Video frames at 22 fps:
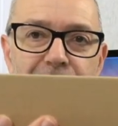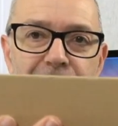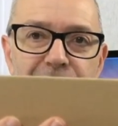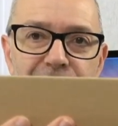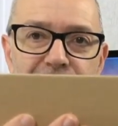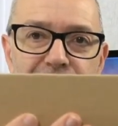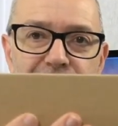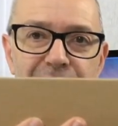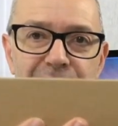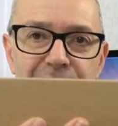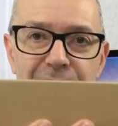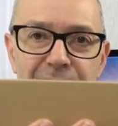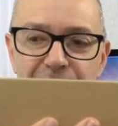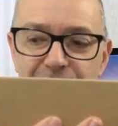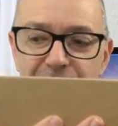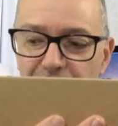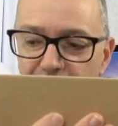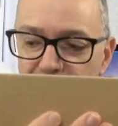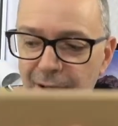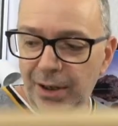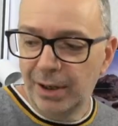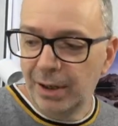So this is
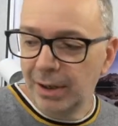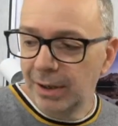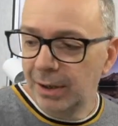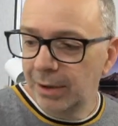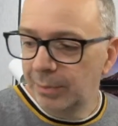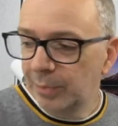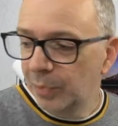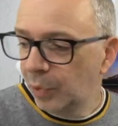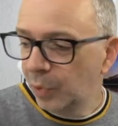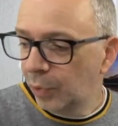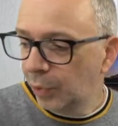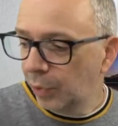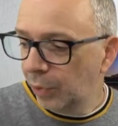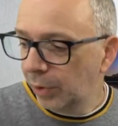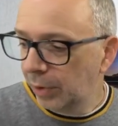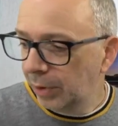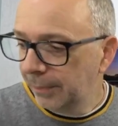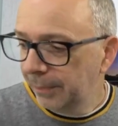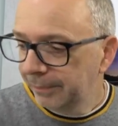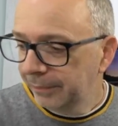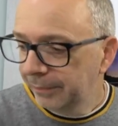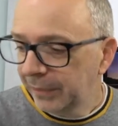like a, a
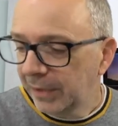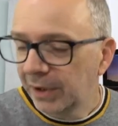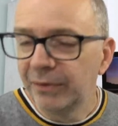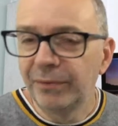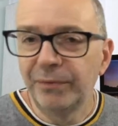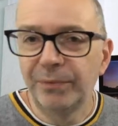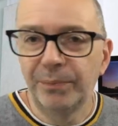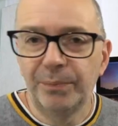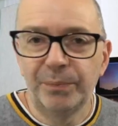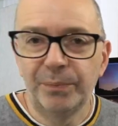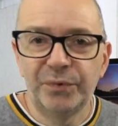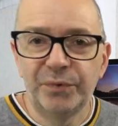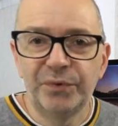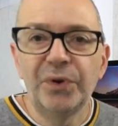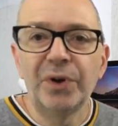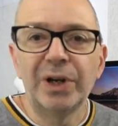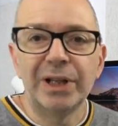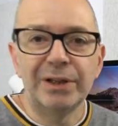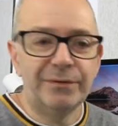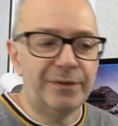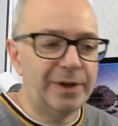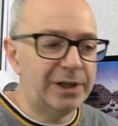more
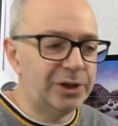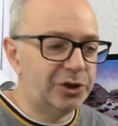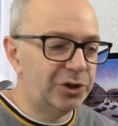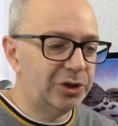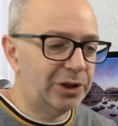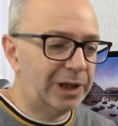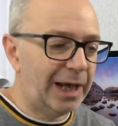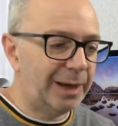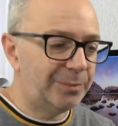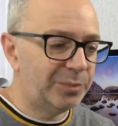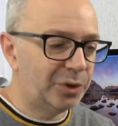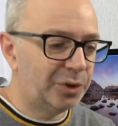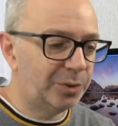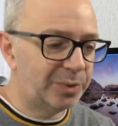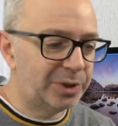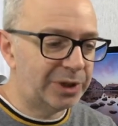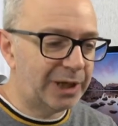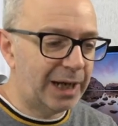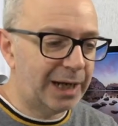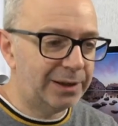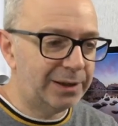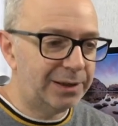fully featured laptop
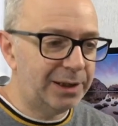stand.